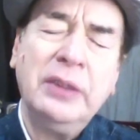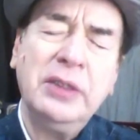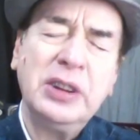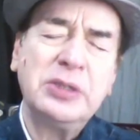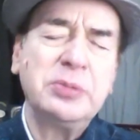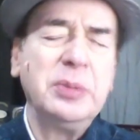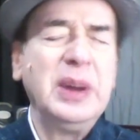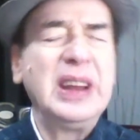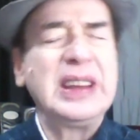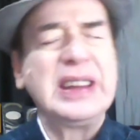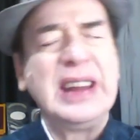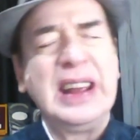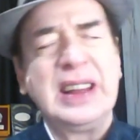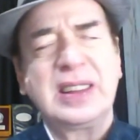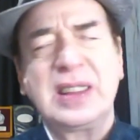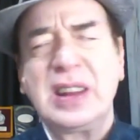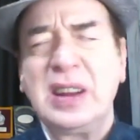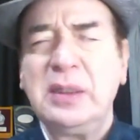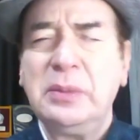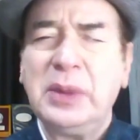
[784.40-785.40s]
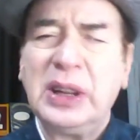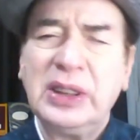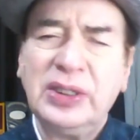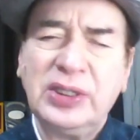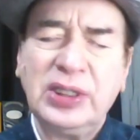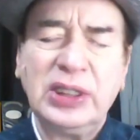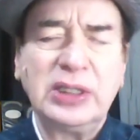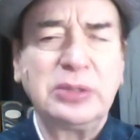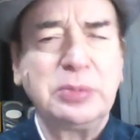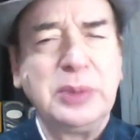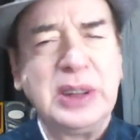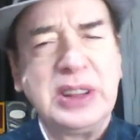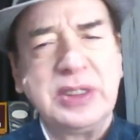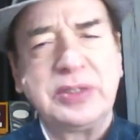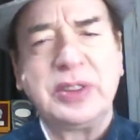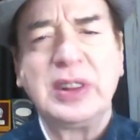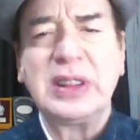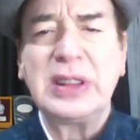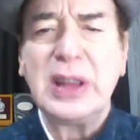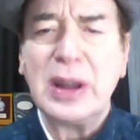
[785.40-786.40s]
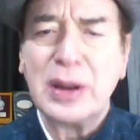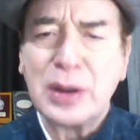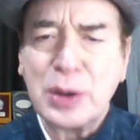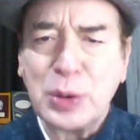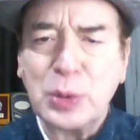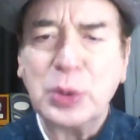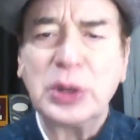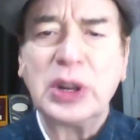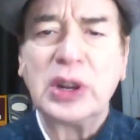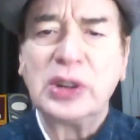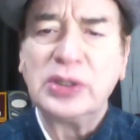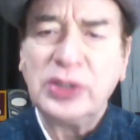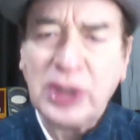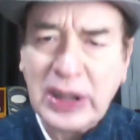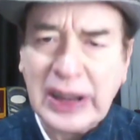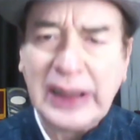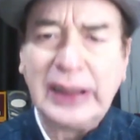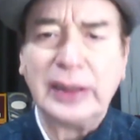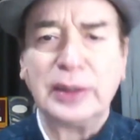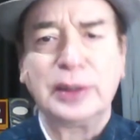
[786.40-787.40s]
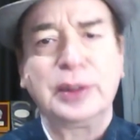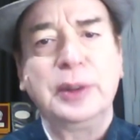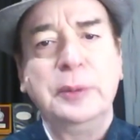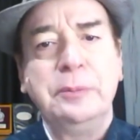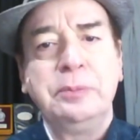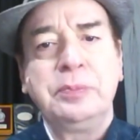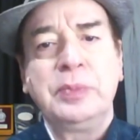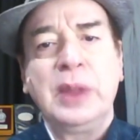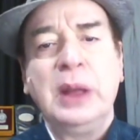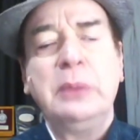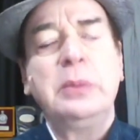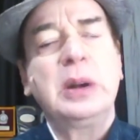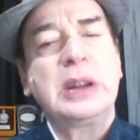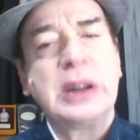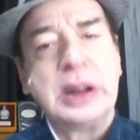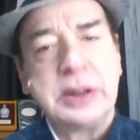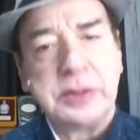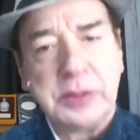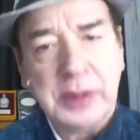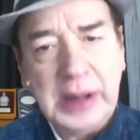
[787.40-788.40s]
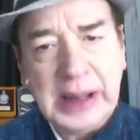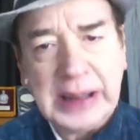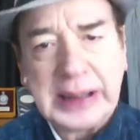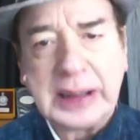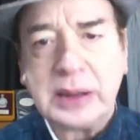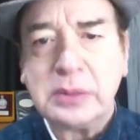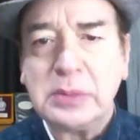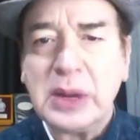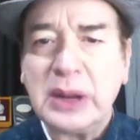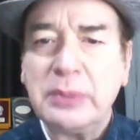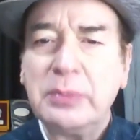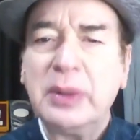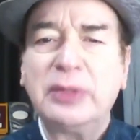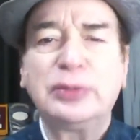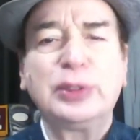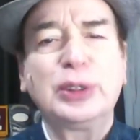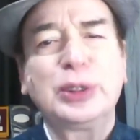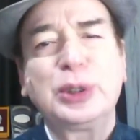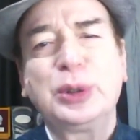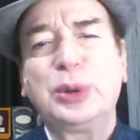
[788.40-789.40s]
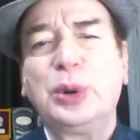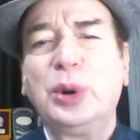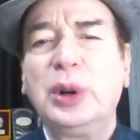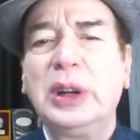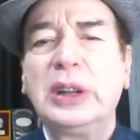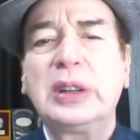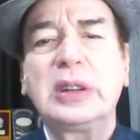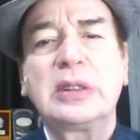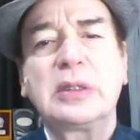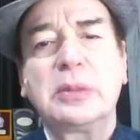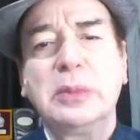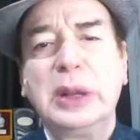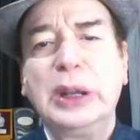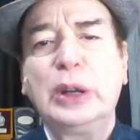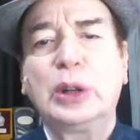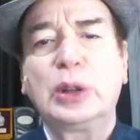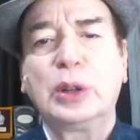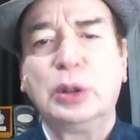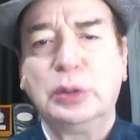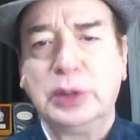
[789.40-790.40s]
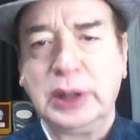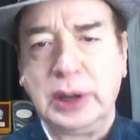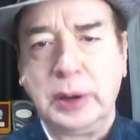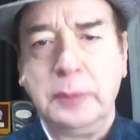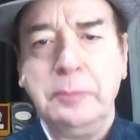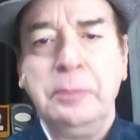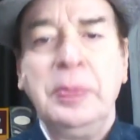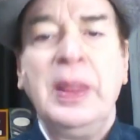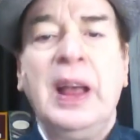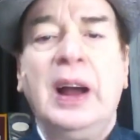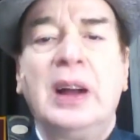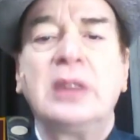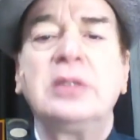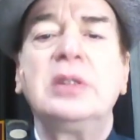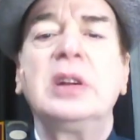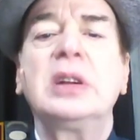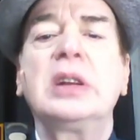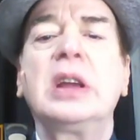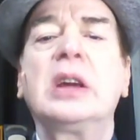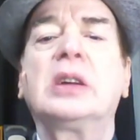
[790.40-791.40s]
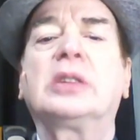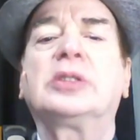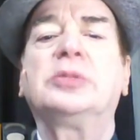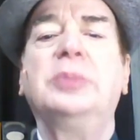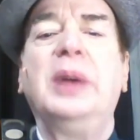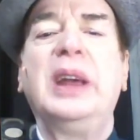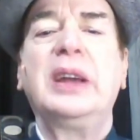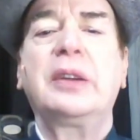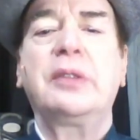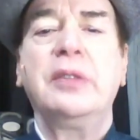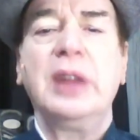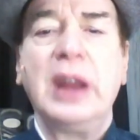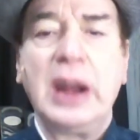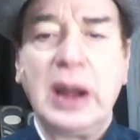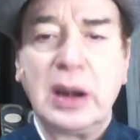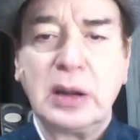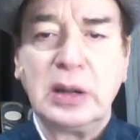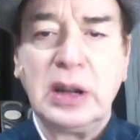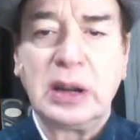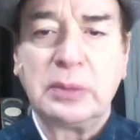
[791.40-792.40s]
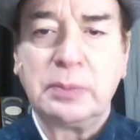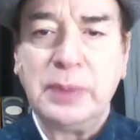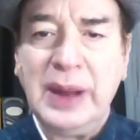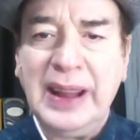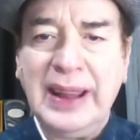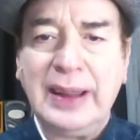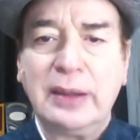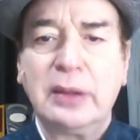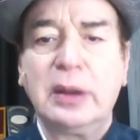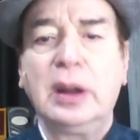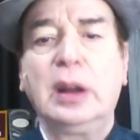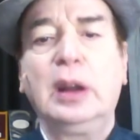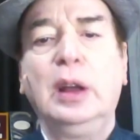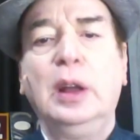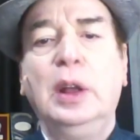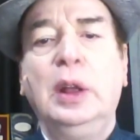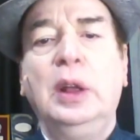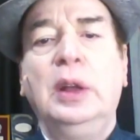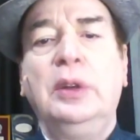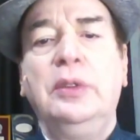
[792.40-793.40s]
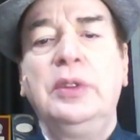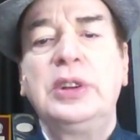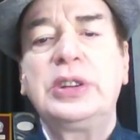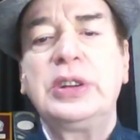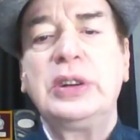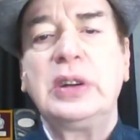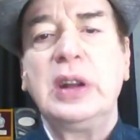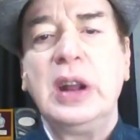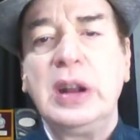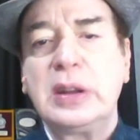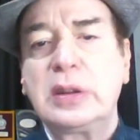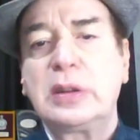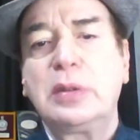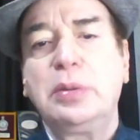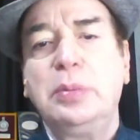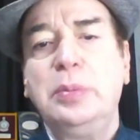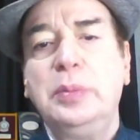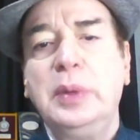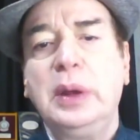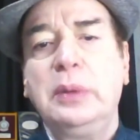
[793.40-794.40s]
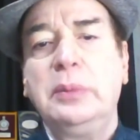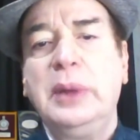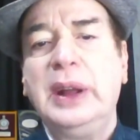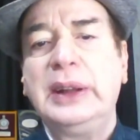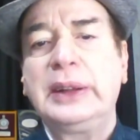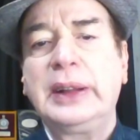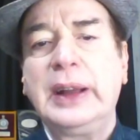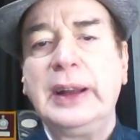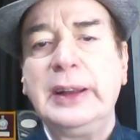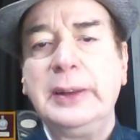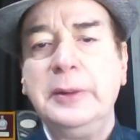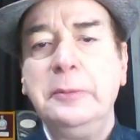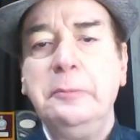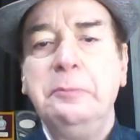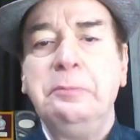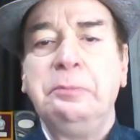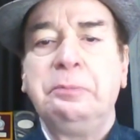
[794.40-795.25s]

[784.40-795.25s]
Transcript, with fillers: which may take three months, six months, one year, two years, three years. But it will come, and before you know it, it will be all over. 100 years back, we had that plague uh, which had hit mankind